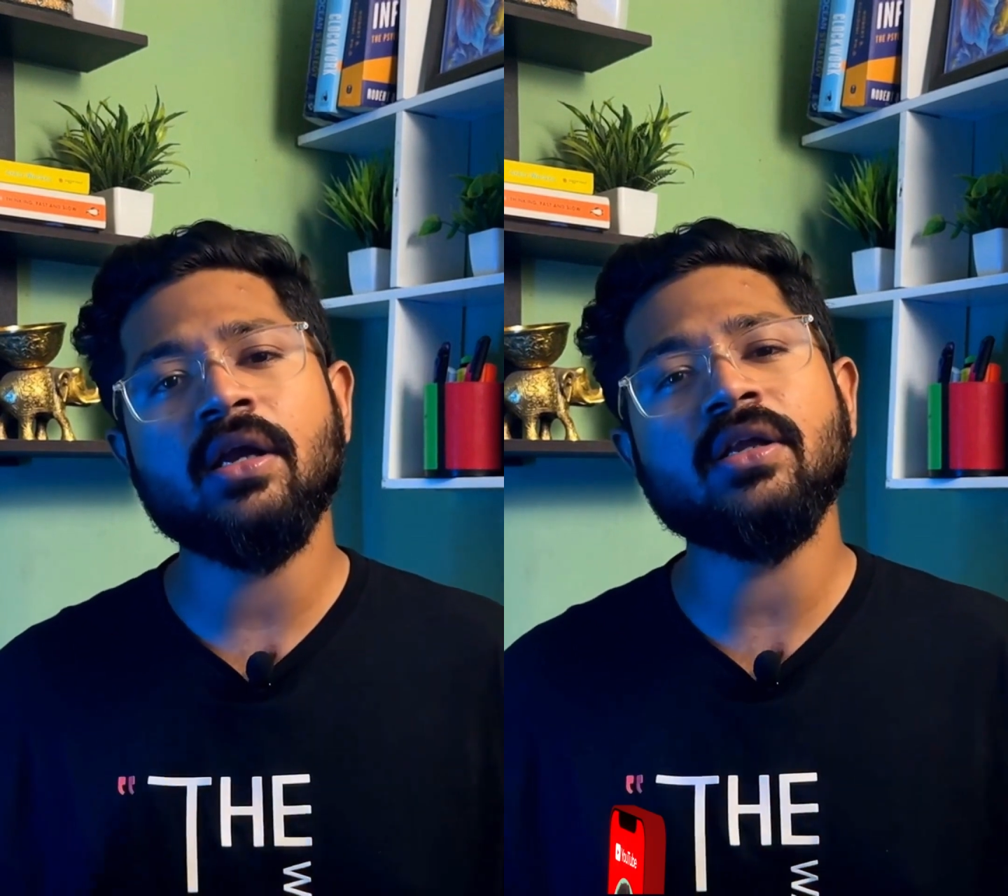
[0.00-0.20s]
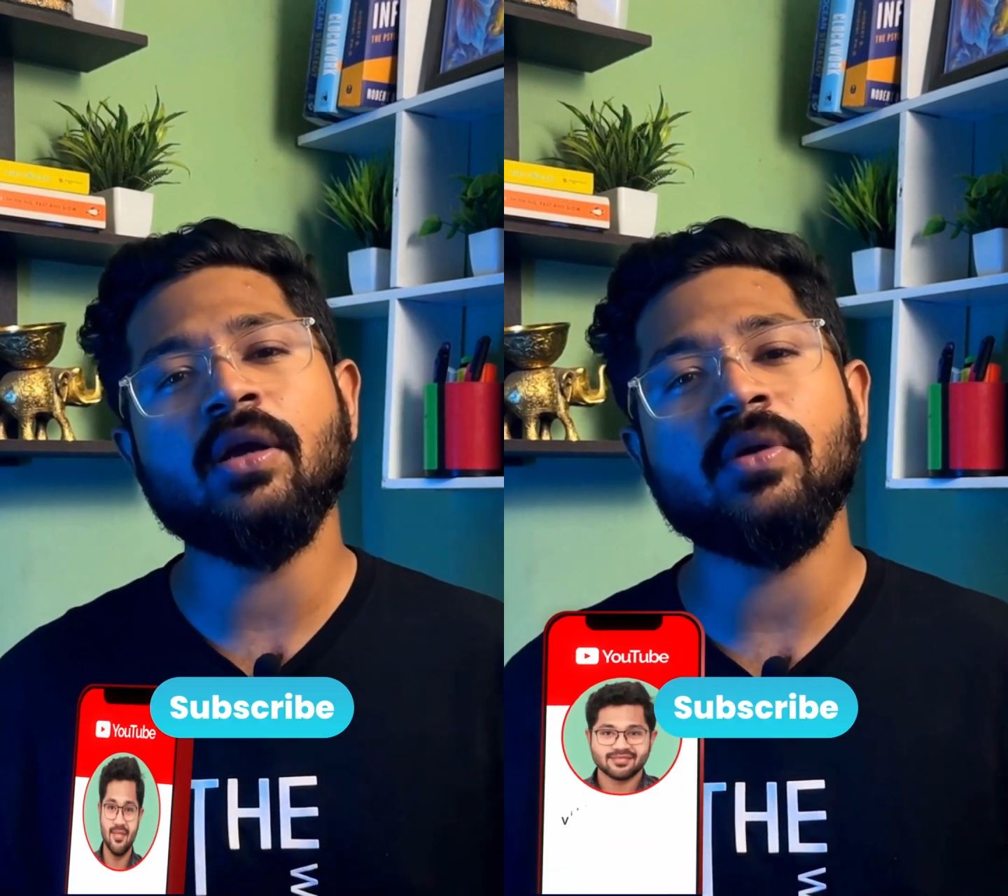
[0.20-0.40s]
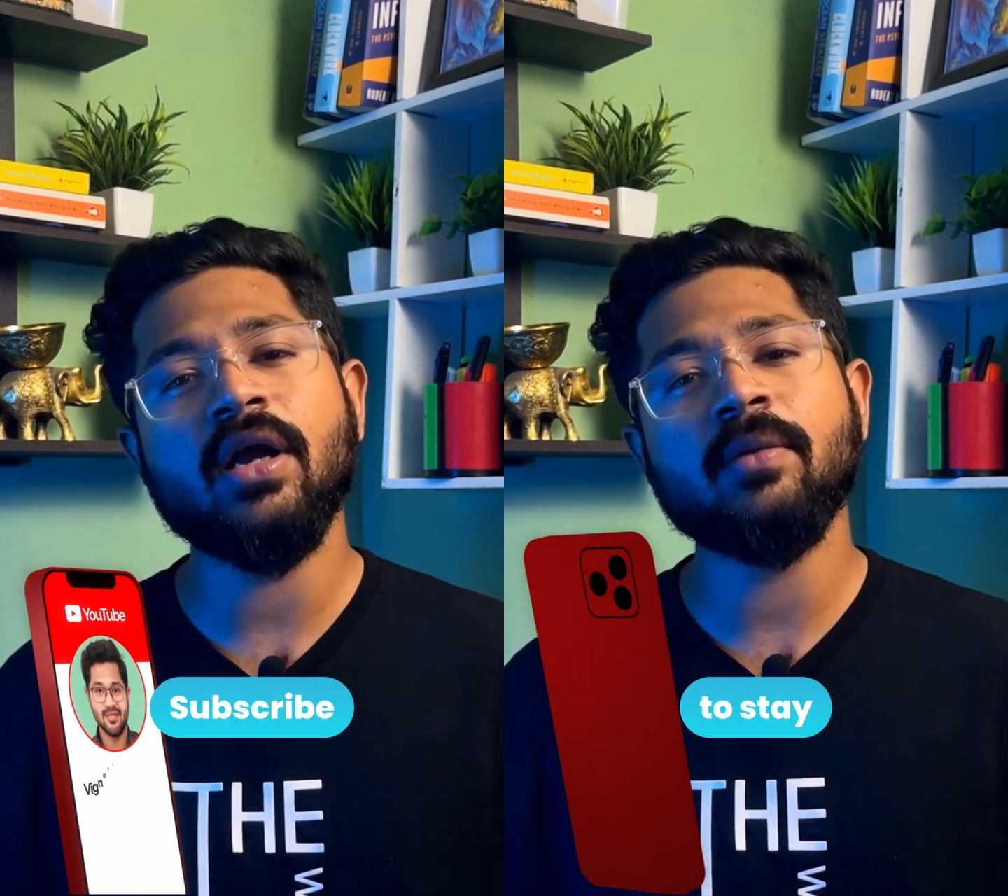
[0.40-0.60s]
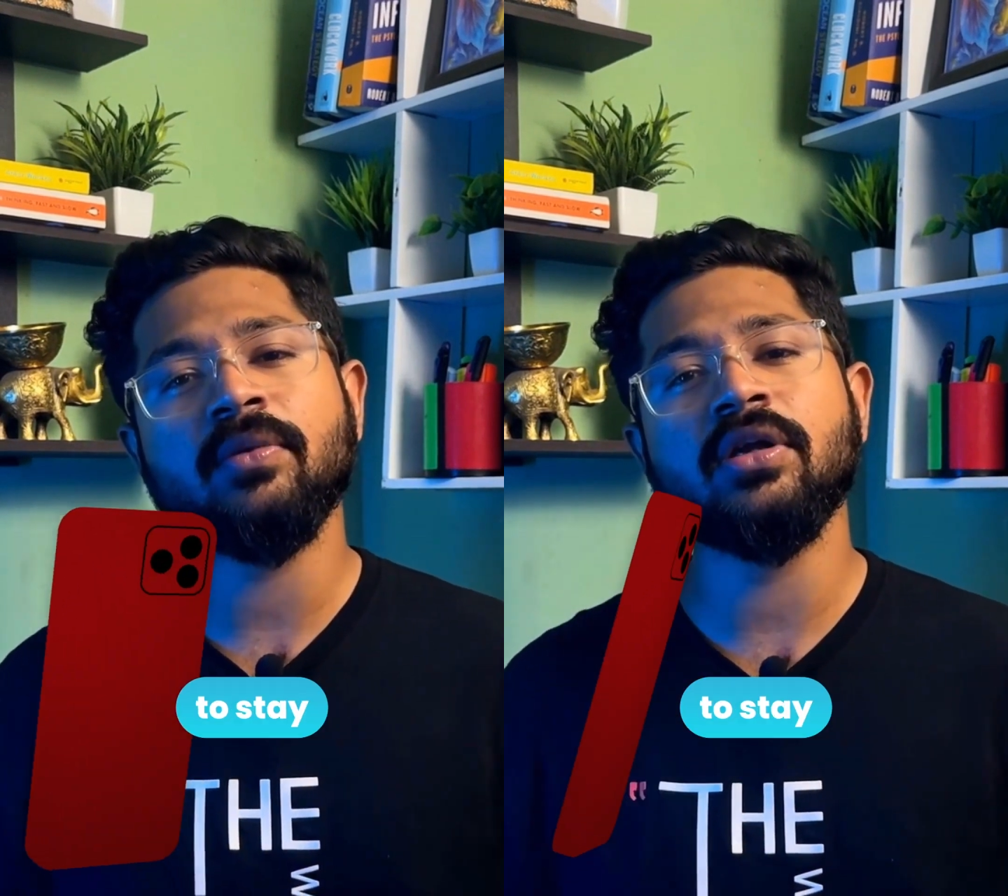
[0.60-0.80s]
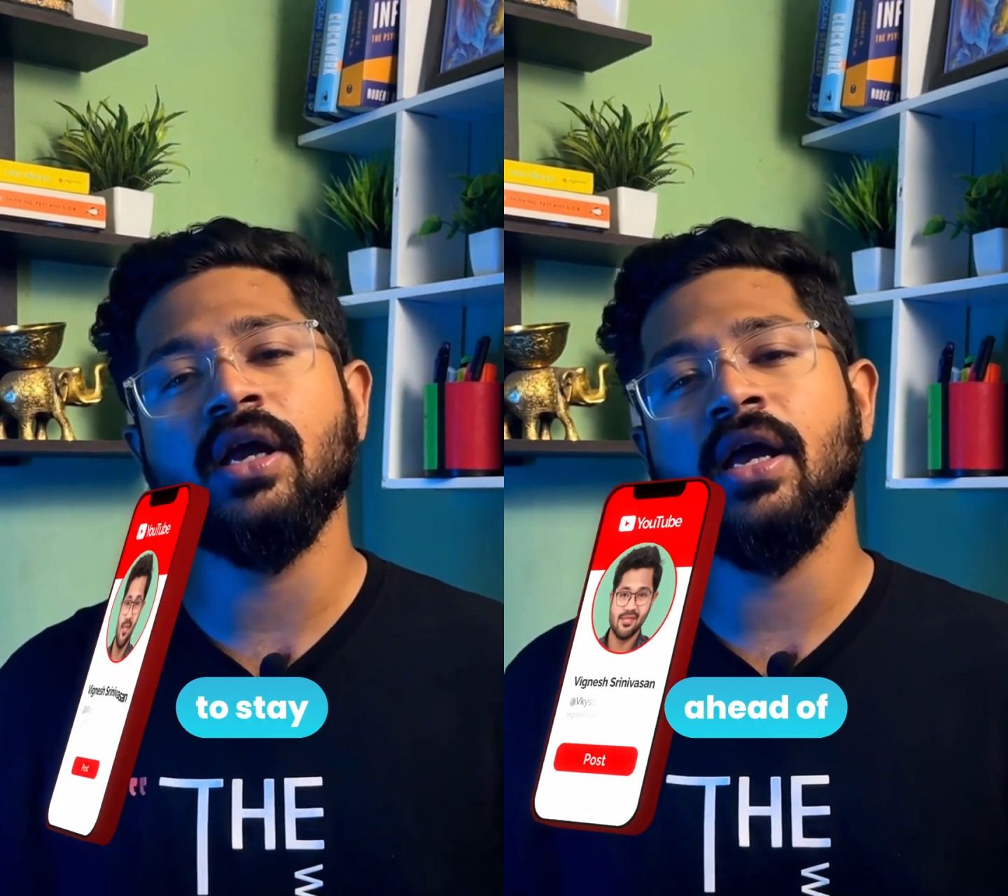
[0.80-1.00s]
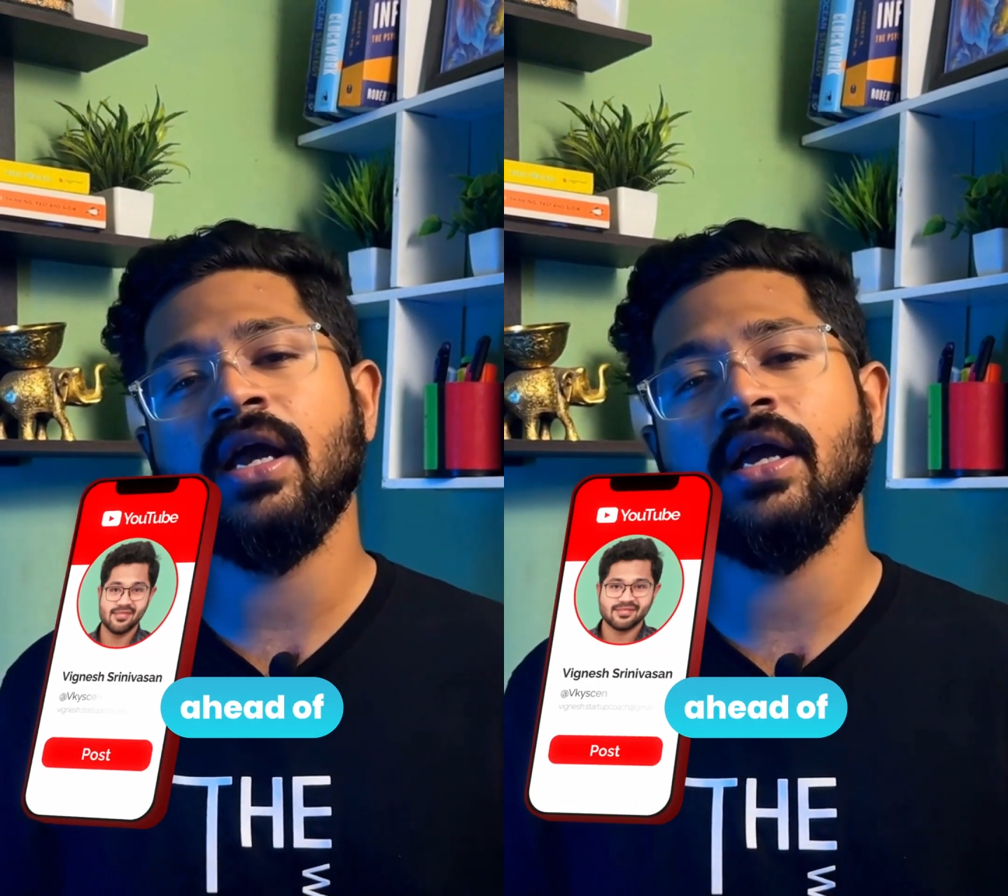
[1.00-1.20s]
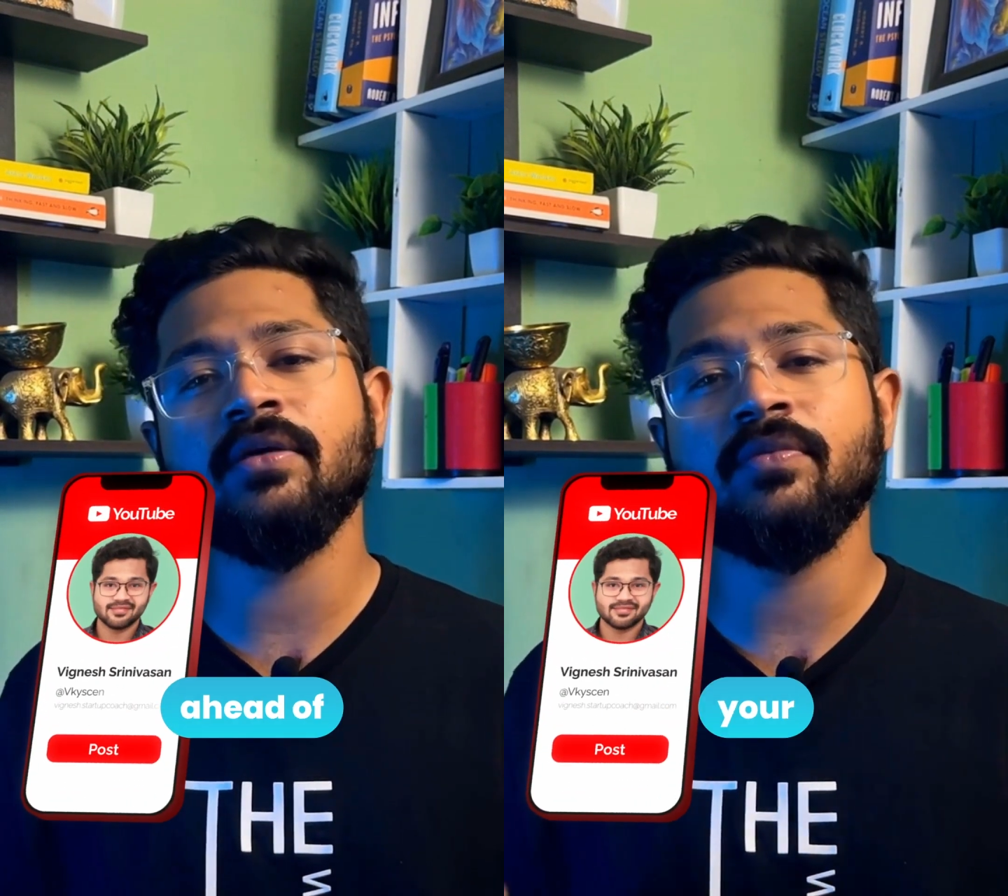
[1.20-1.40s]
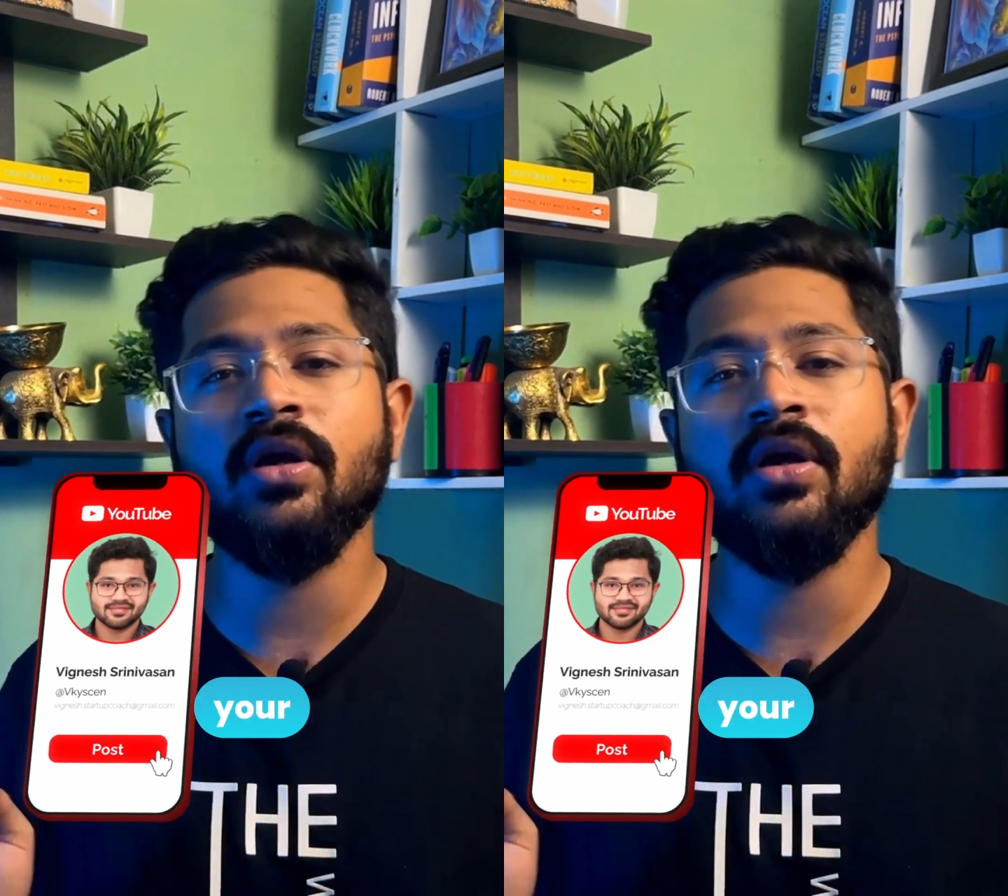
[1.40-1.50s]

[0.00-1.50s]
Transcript: Subscribe to stay ahead of